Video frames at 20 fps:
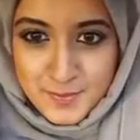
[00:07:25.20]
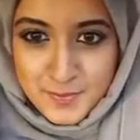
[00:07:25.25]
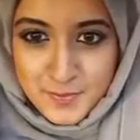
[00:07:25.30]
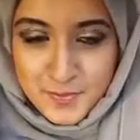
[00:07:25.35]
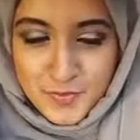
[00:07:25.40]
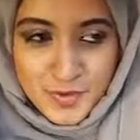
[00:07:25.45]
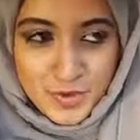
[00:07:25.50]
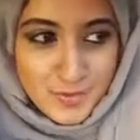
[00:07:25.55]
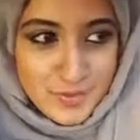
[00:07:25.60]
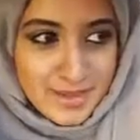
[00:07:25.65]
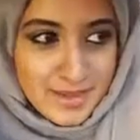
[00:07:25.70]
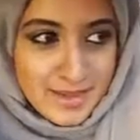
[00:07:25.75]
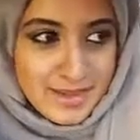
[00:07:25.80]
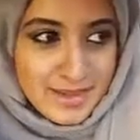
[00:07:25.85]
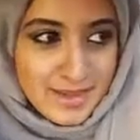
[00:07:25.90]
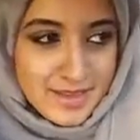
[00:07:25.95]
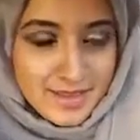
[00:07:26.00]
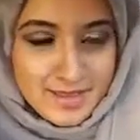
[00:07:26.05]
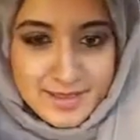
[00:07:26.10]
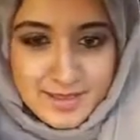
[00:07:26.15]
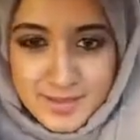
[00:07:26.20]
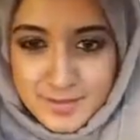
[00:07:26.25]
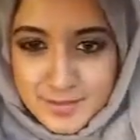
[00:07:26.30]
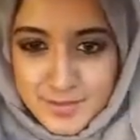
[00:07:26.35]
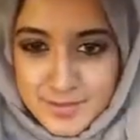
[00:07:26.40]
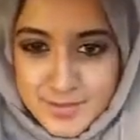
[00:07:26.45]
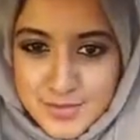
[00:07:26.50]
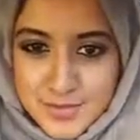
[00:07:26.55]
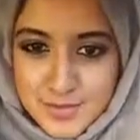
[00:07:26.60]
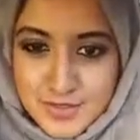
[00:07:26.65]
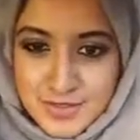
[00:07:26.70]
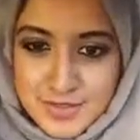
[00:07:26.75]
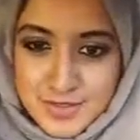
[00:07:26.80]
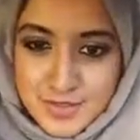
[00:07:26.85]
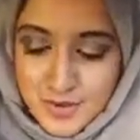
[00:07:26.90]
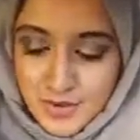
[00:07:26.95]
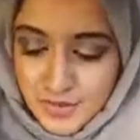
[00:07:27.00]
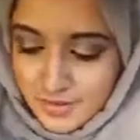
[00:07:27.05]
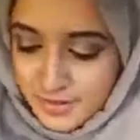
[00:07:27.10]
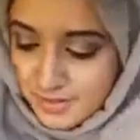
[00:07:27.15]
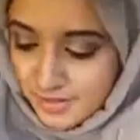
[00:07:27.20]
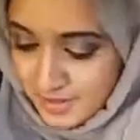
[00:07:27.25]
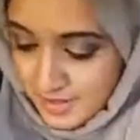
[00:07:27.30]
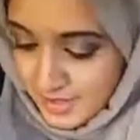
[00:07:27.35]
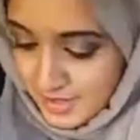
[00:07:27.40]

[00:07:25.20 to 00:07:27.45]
We've got better lighting now. The sun's gone.